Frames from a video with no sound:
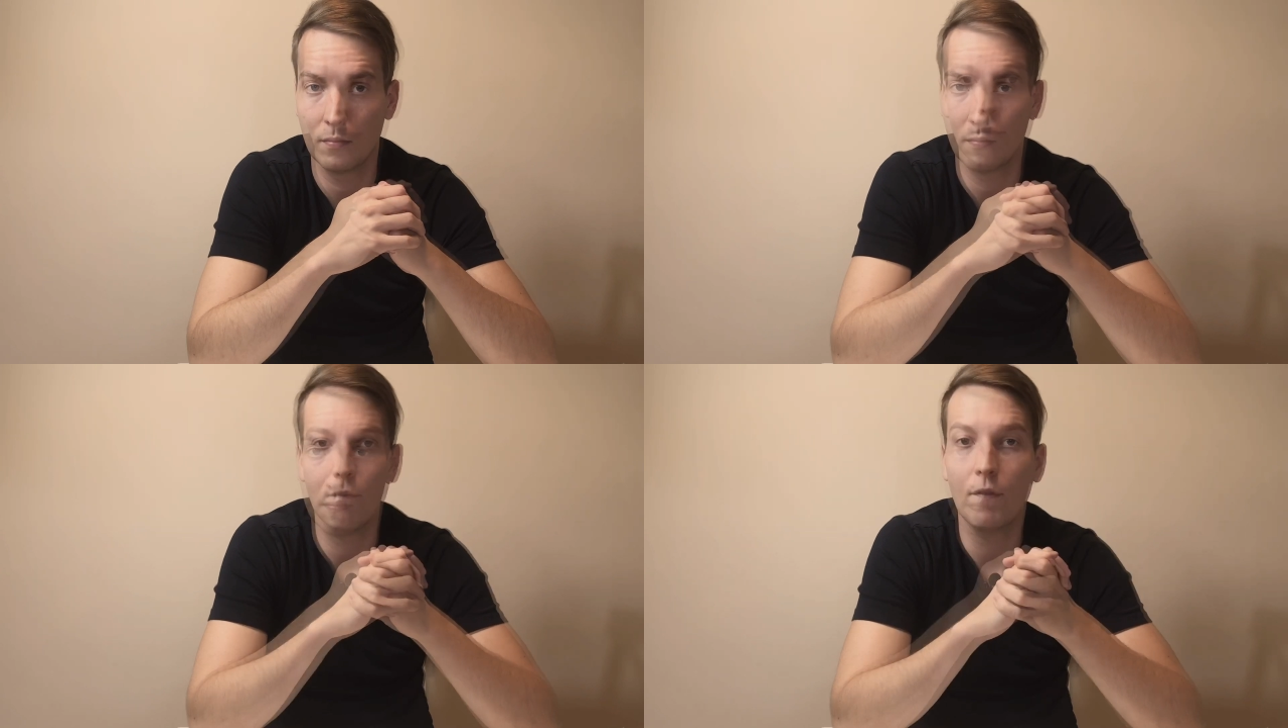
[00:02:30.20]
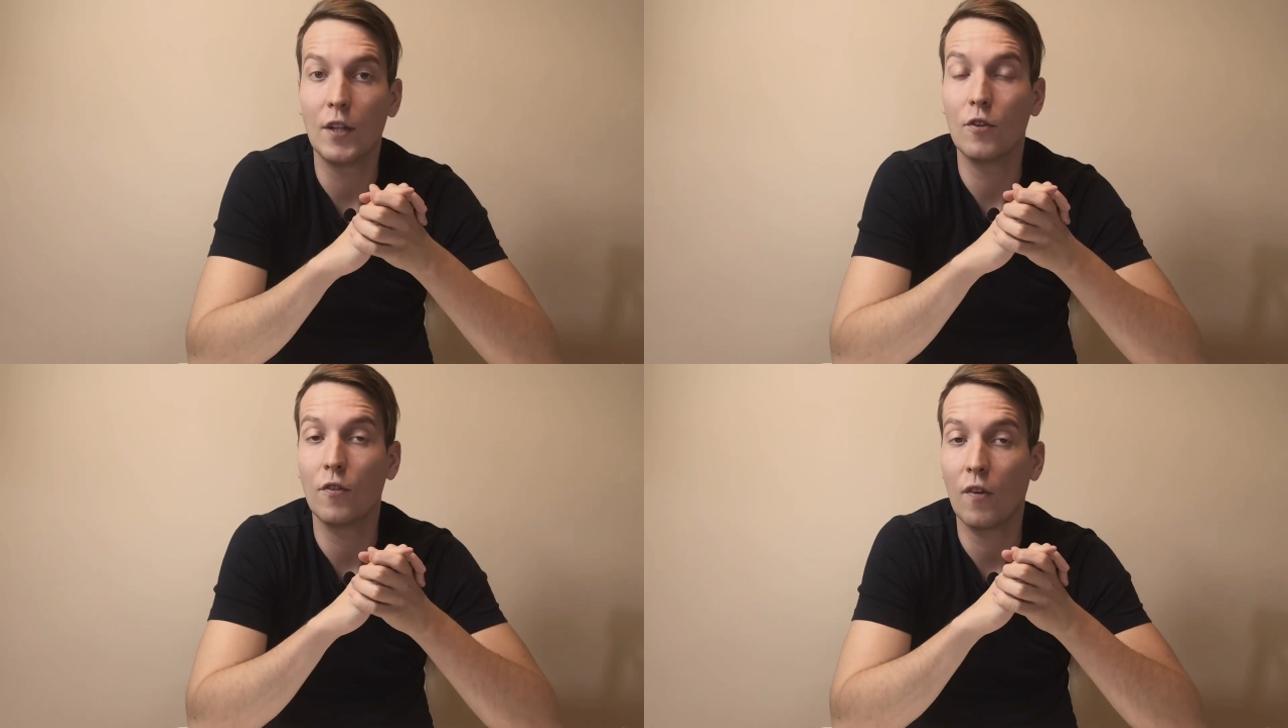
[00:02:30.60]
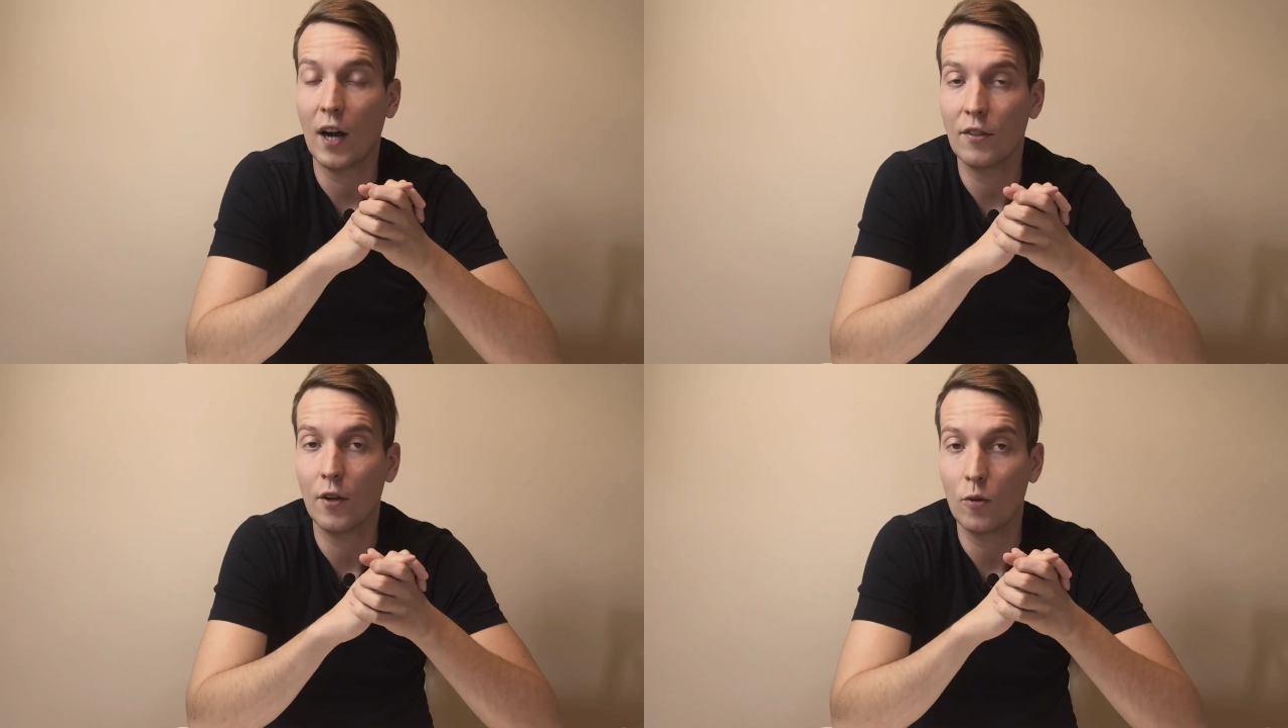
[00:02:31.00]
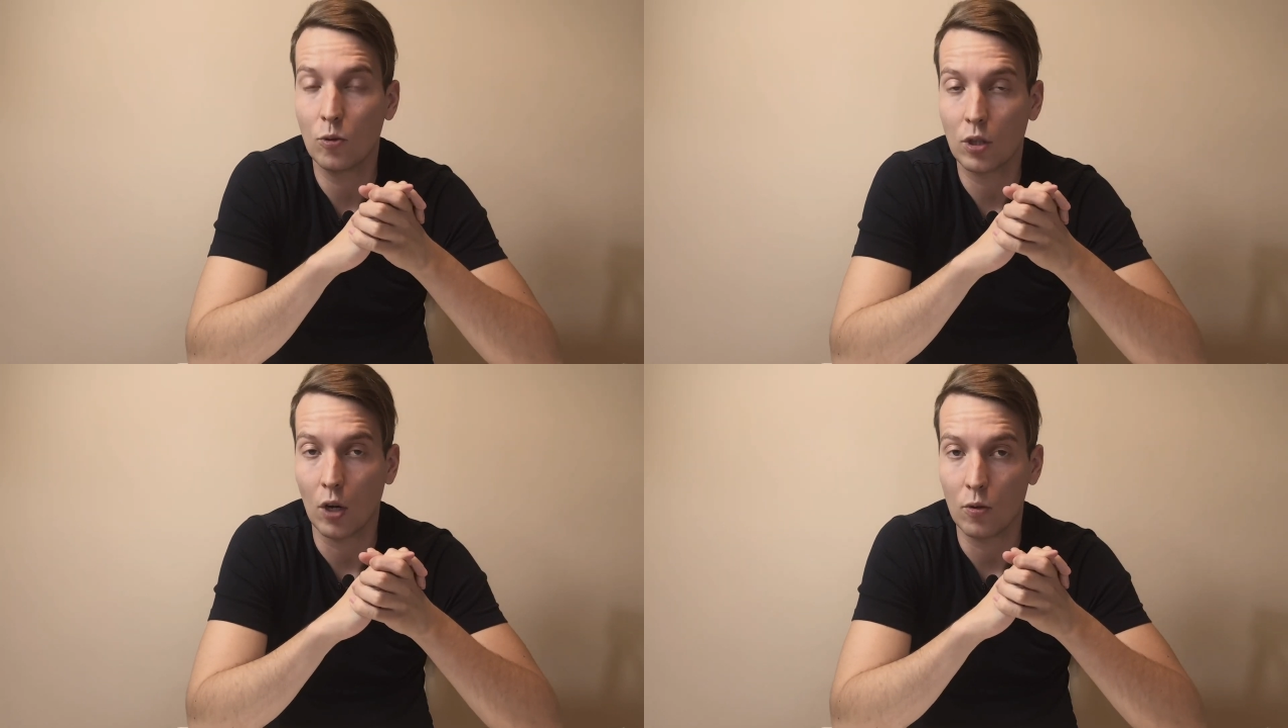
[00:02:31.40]
When you find the
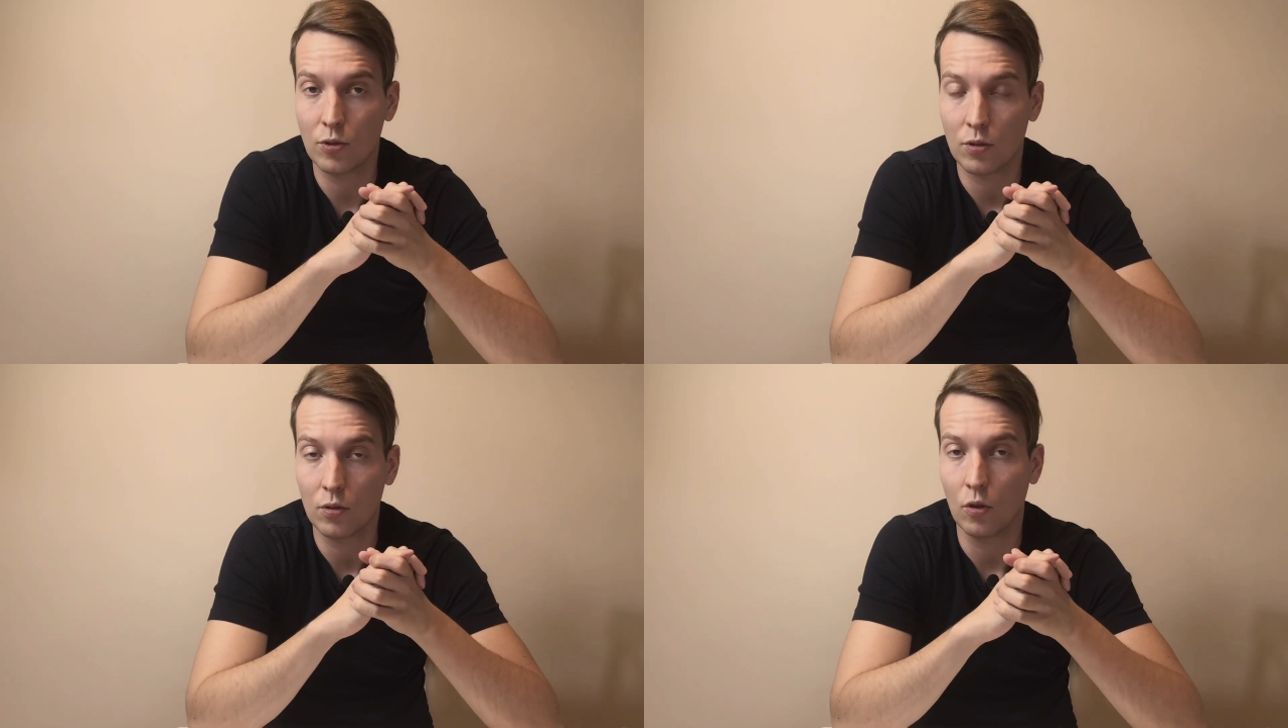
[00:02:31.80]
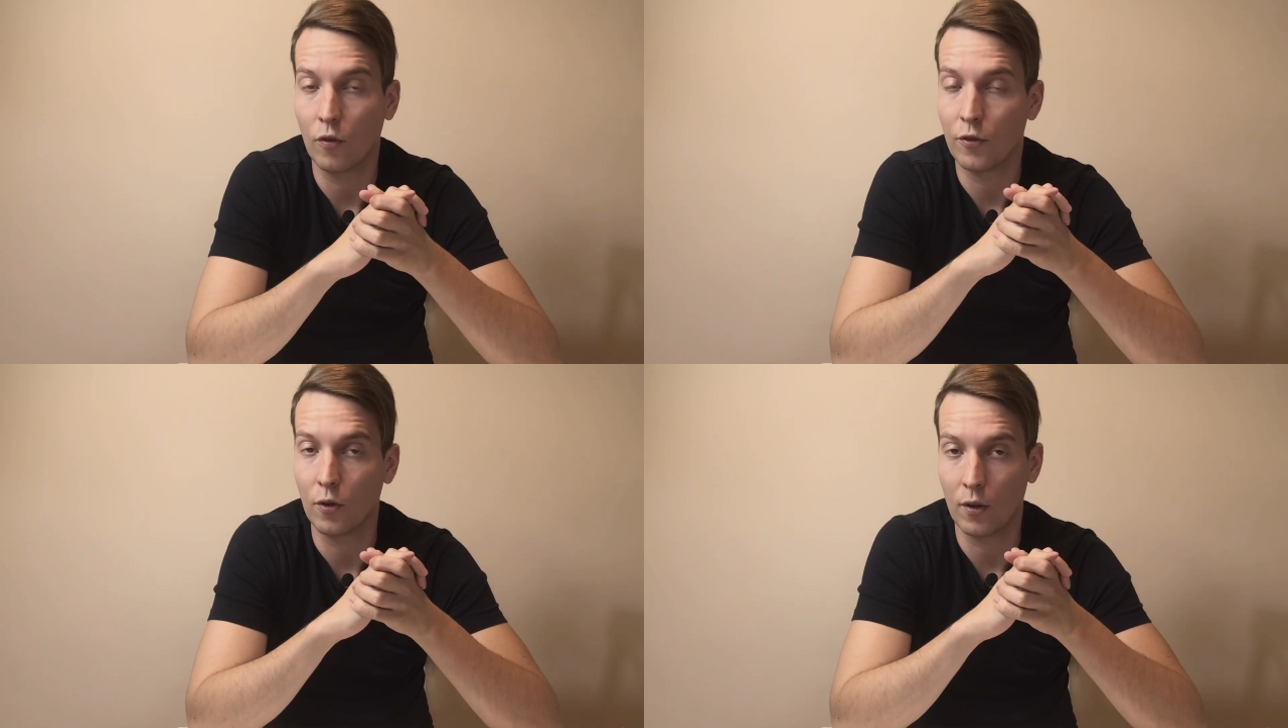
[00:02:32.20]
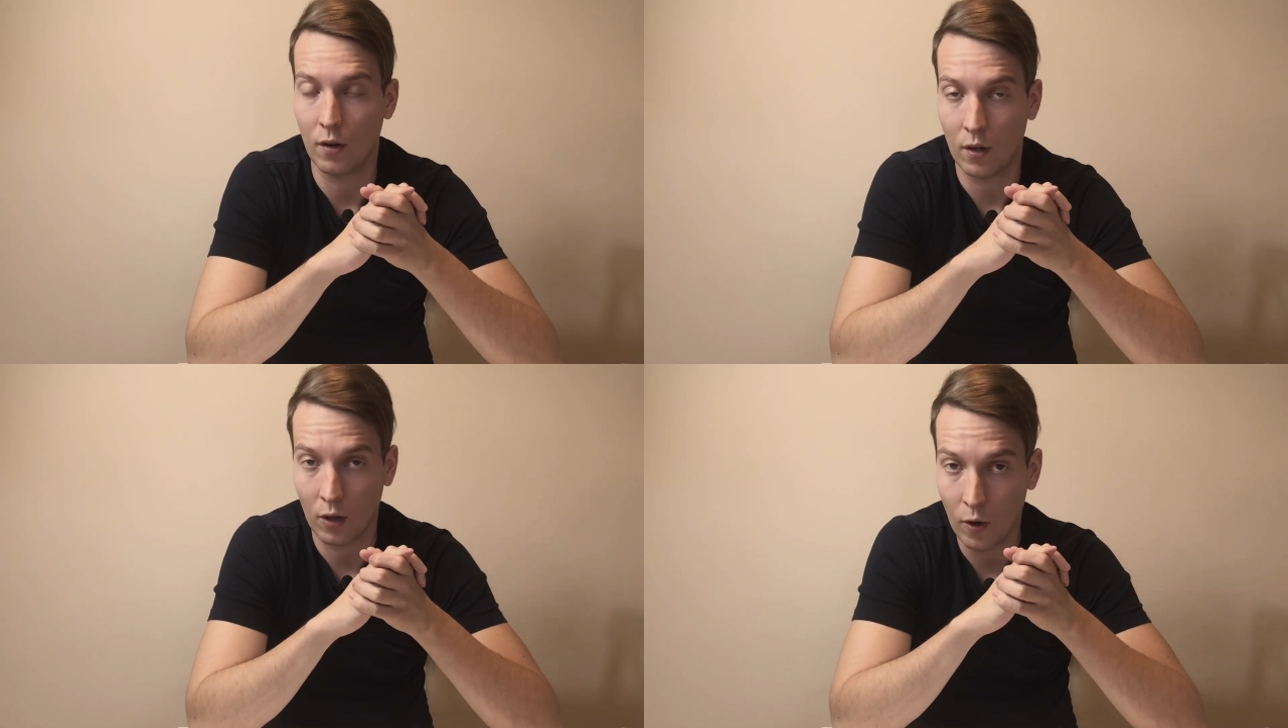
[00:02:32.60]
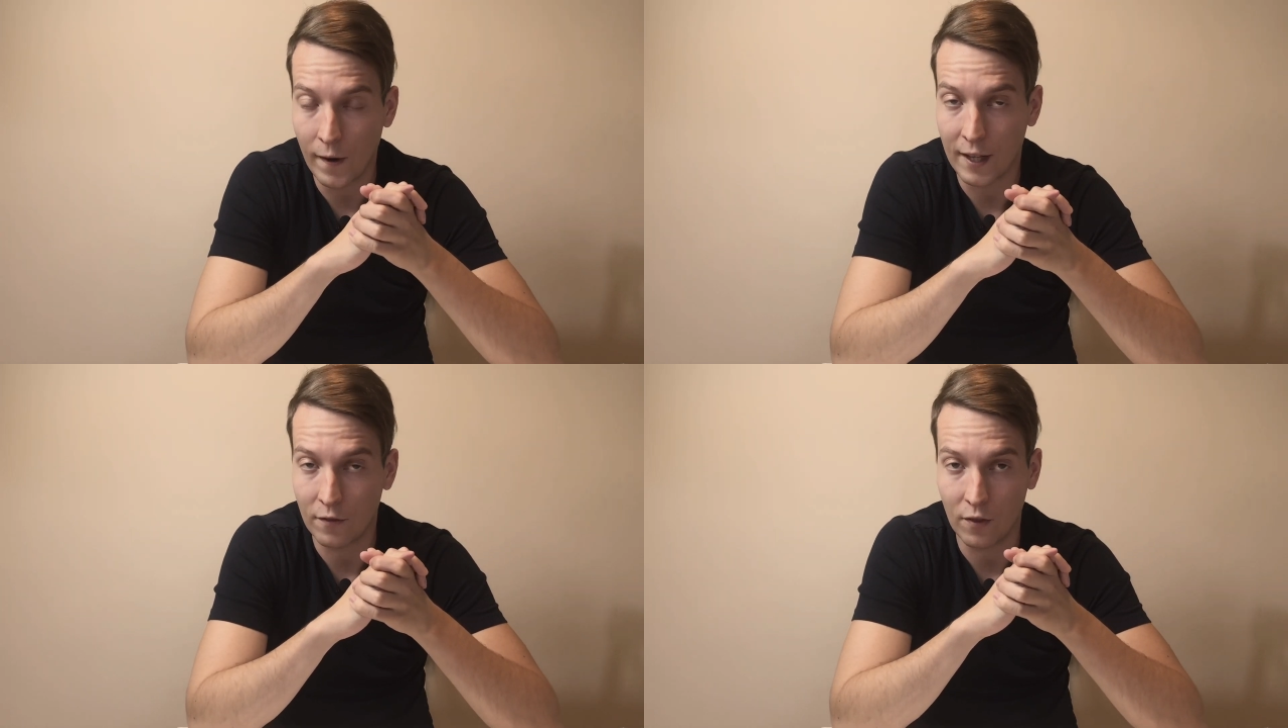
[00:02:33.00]
root cause of your
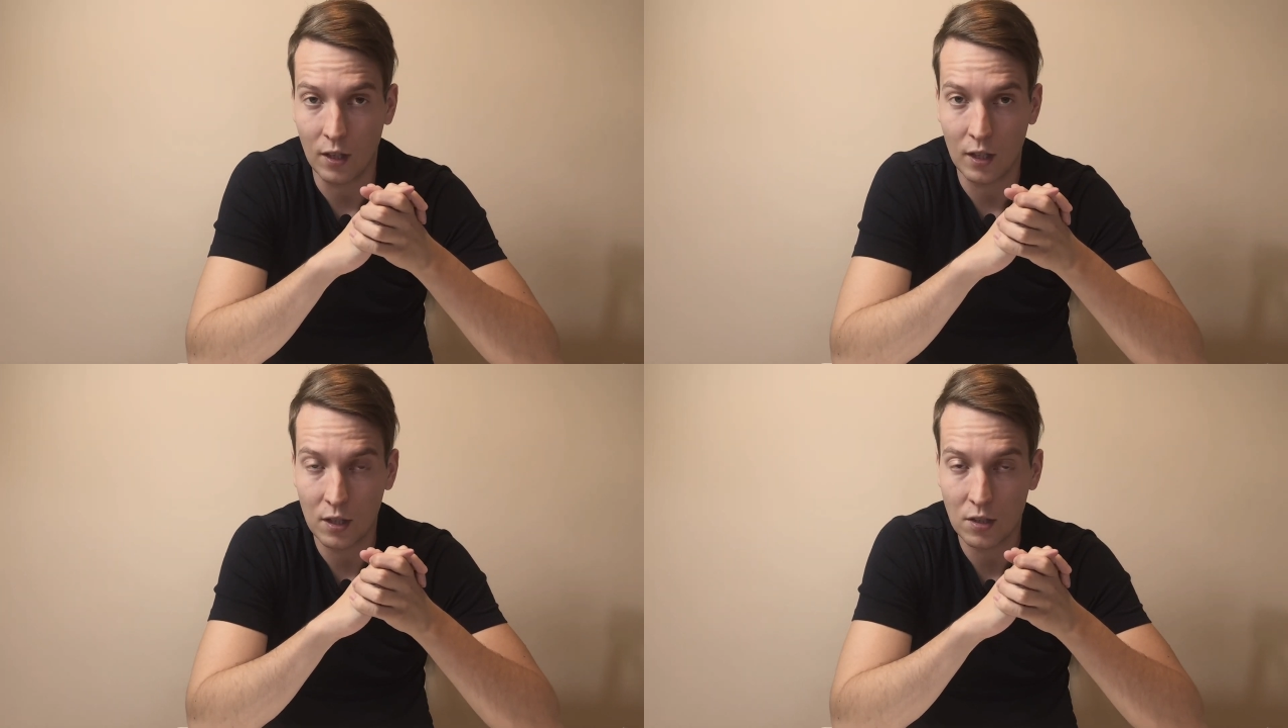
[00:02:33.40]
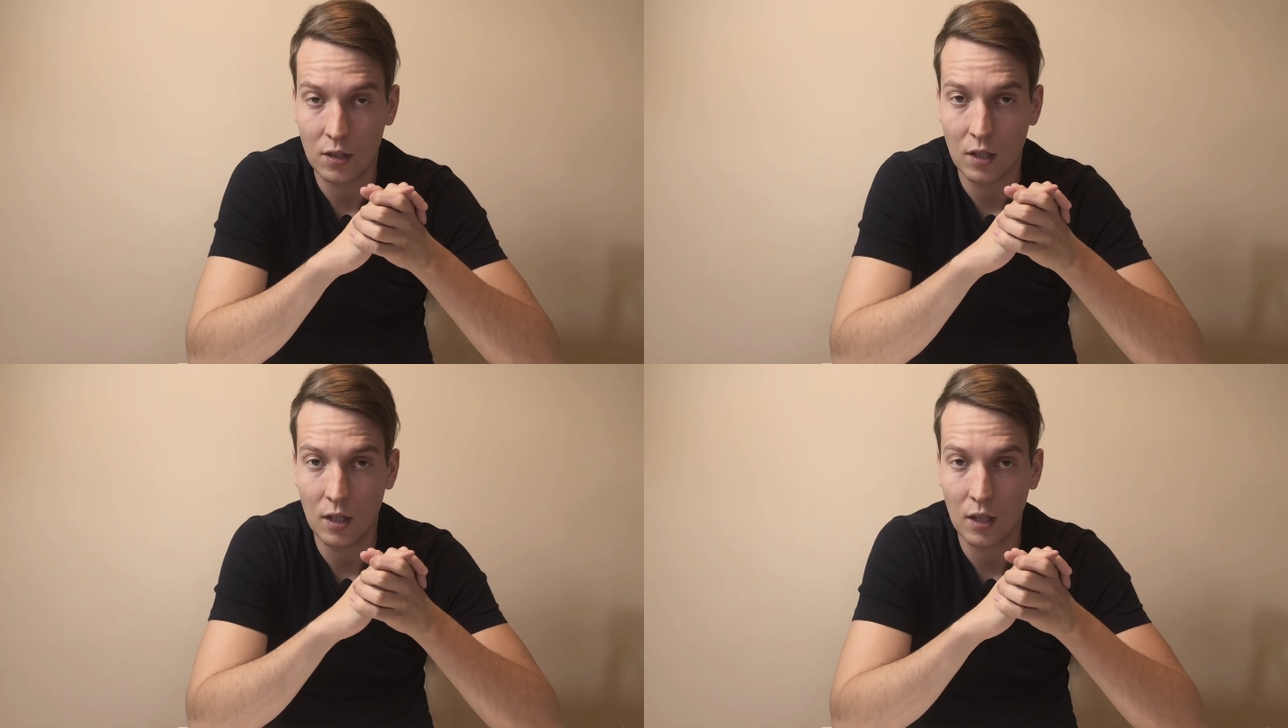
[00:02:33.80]
current feelings,